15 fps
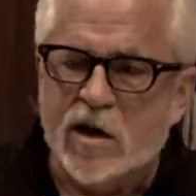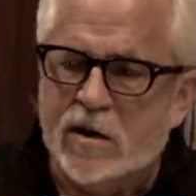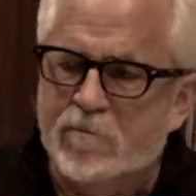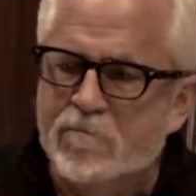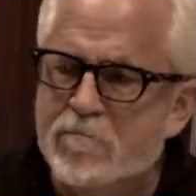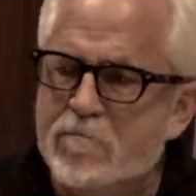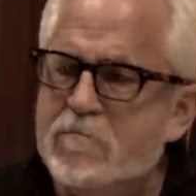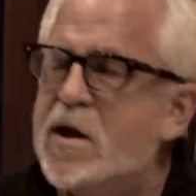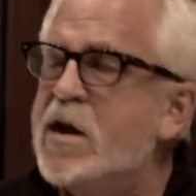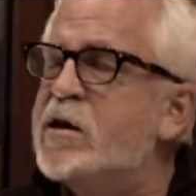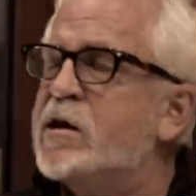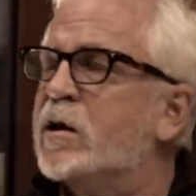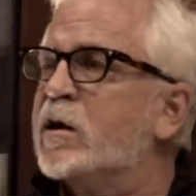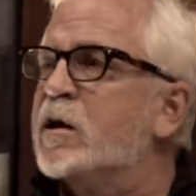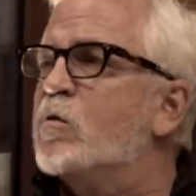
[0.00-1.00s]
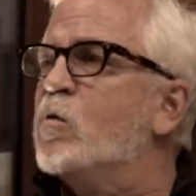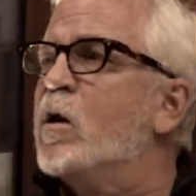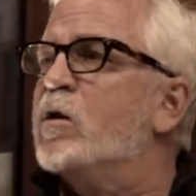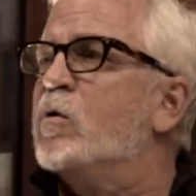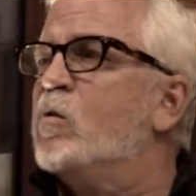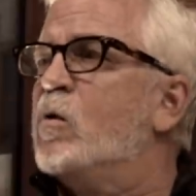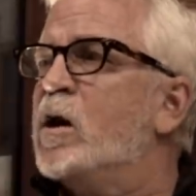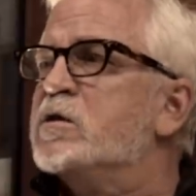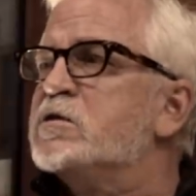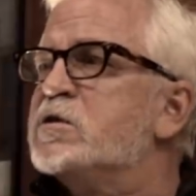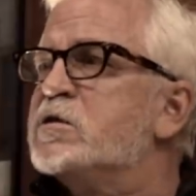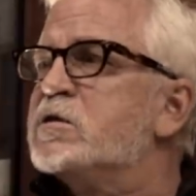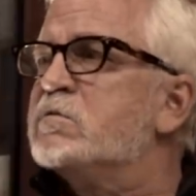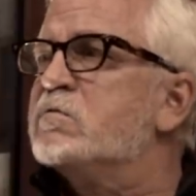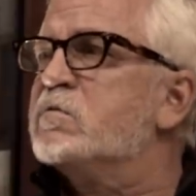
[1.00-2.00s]
immediately what it was.
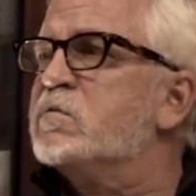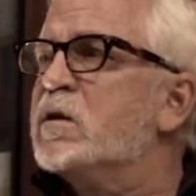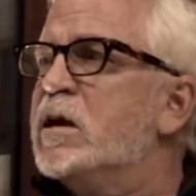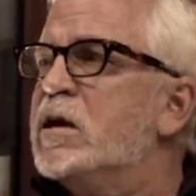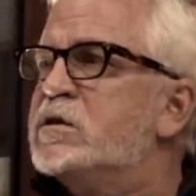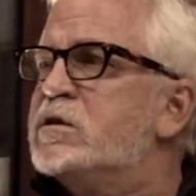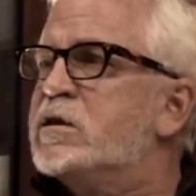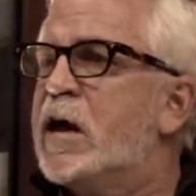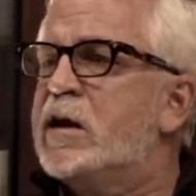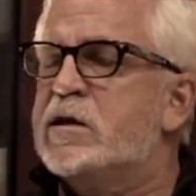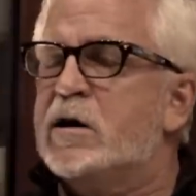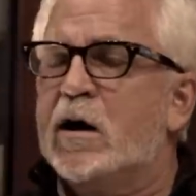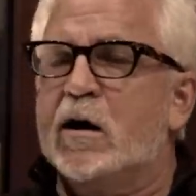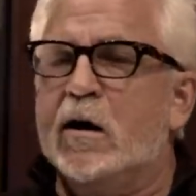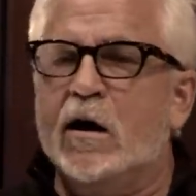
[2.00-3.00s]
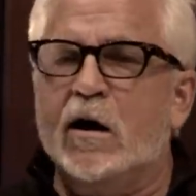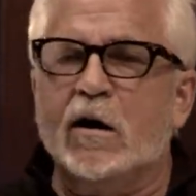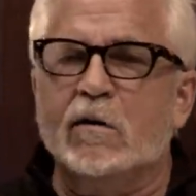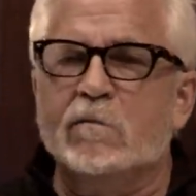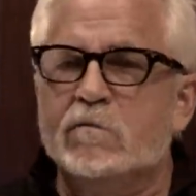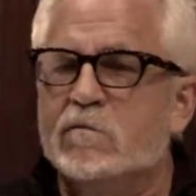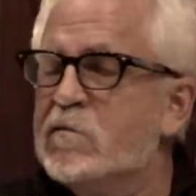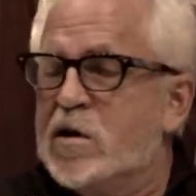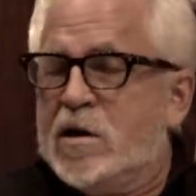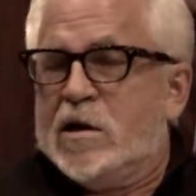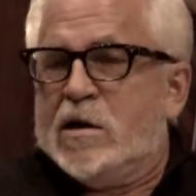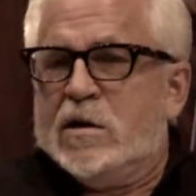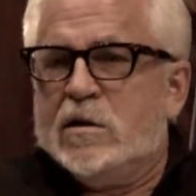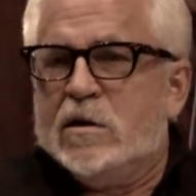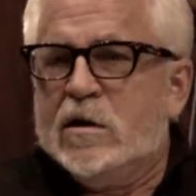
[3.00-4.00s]
Mm. He said, uh, uh,
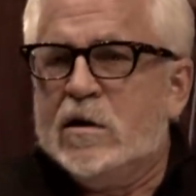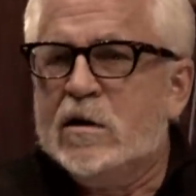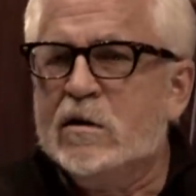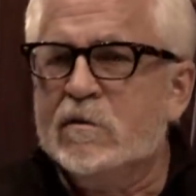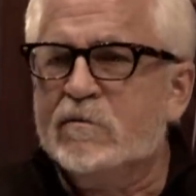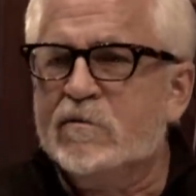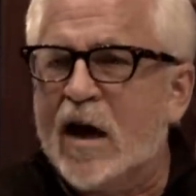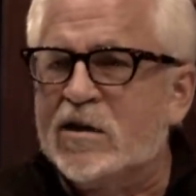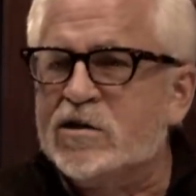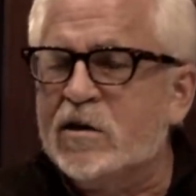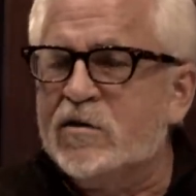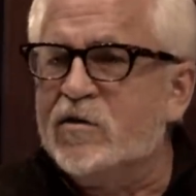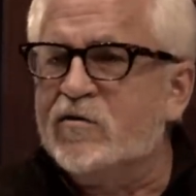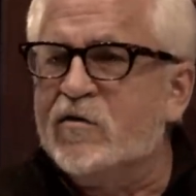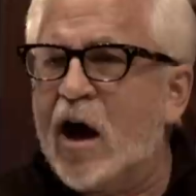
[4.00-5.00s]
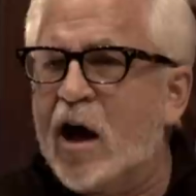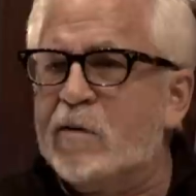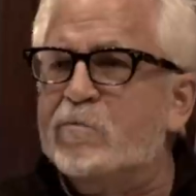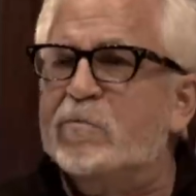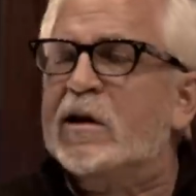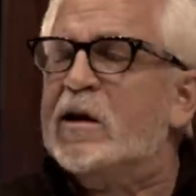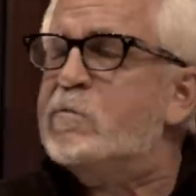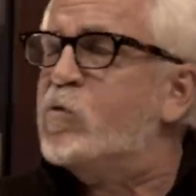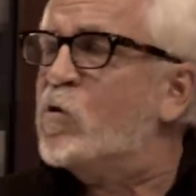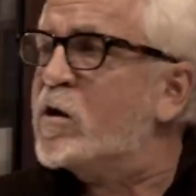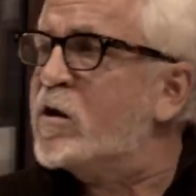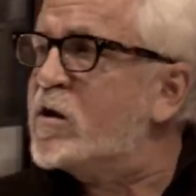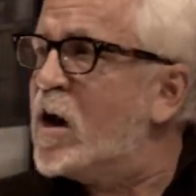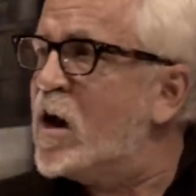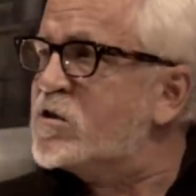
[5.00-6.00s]
that's a, you've got to blip one
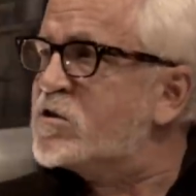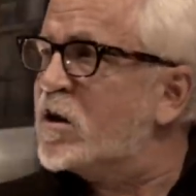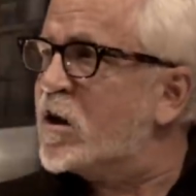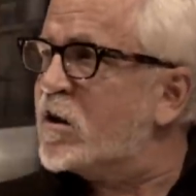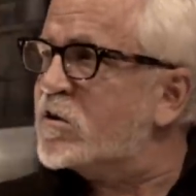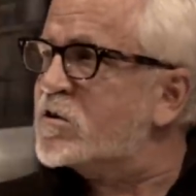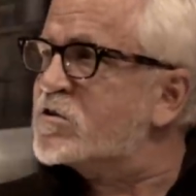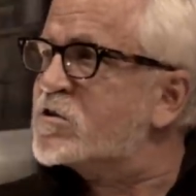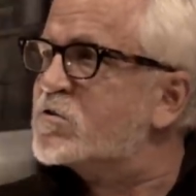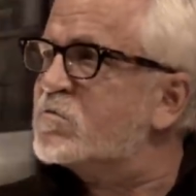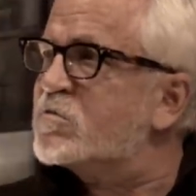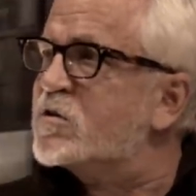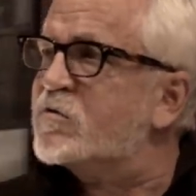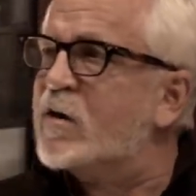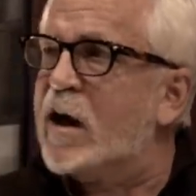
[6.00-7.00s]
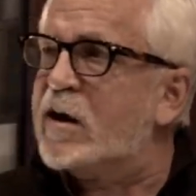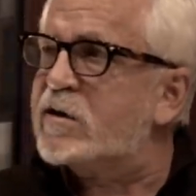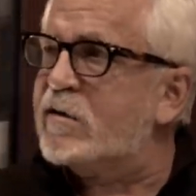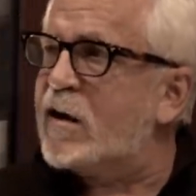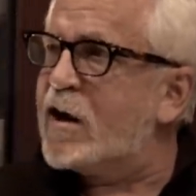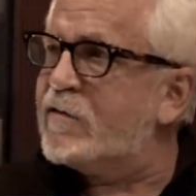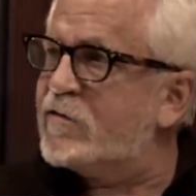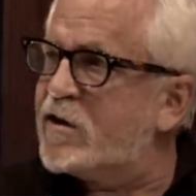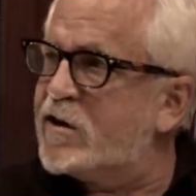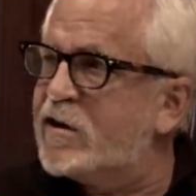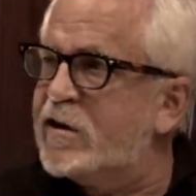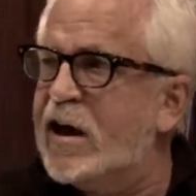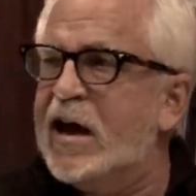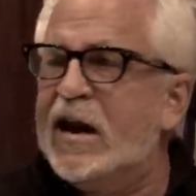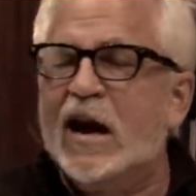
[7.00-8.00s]
of the oscillators. You've got to have
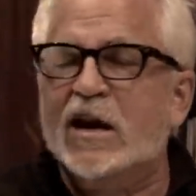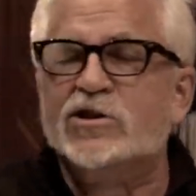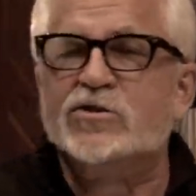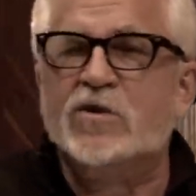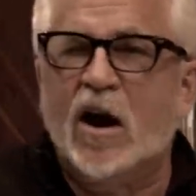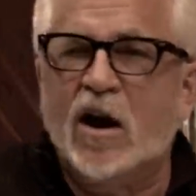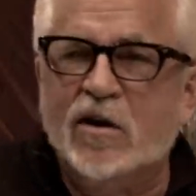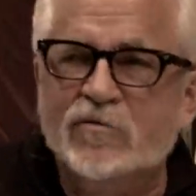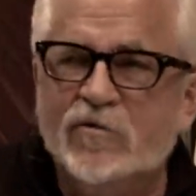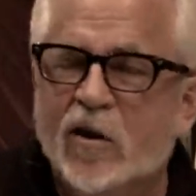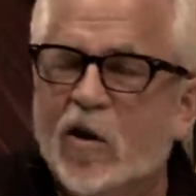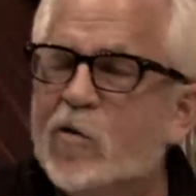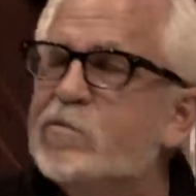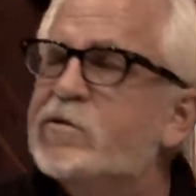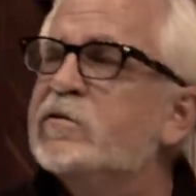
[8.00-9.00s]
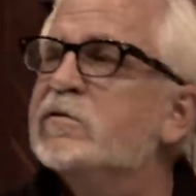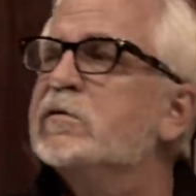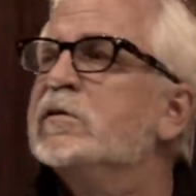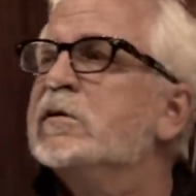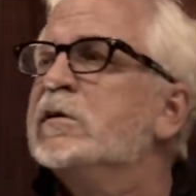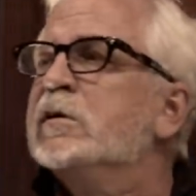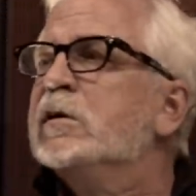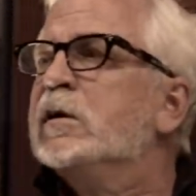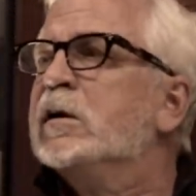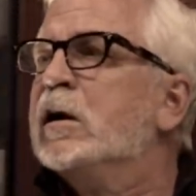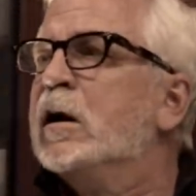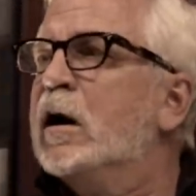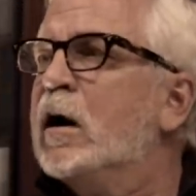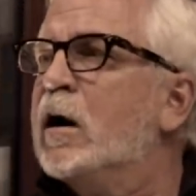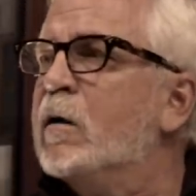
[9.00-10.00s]
a, an extra envelope.
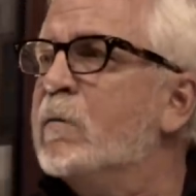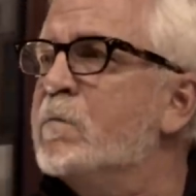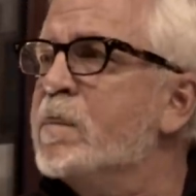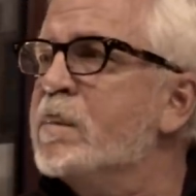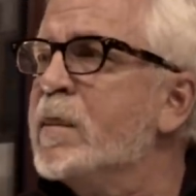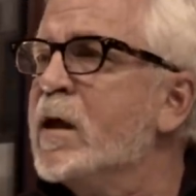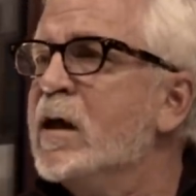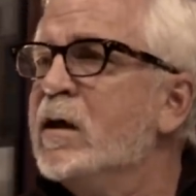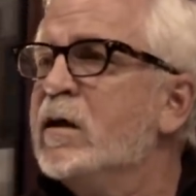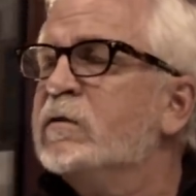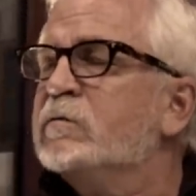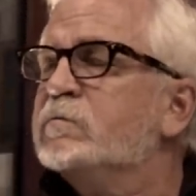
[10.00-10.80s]
Um, and so